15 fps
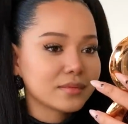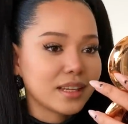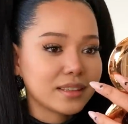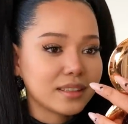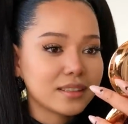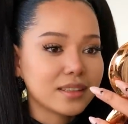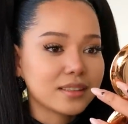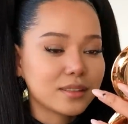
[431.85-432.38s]
I
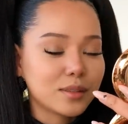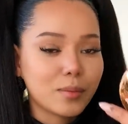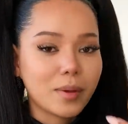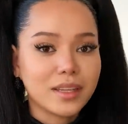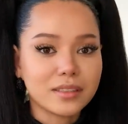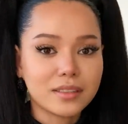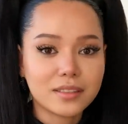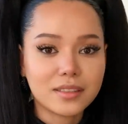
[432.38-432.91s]
think that's the
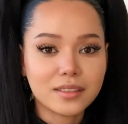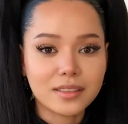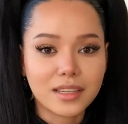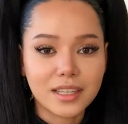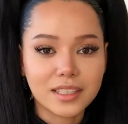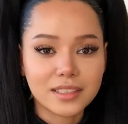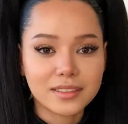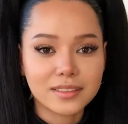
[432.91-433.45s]
best
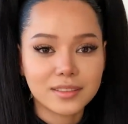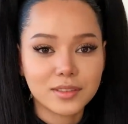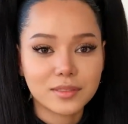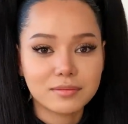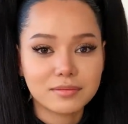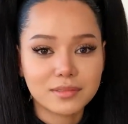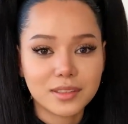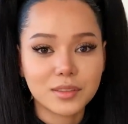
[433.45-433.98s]
I could
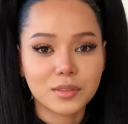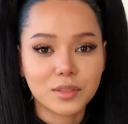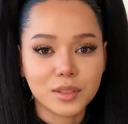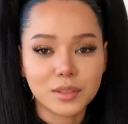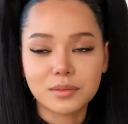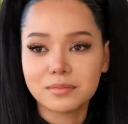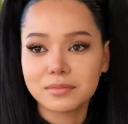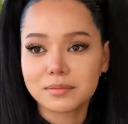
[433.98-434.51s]
do.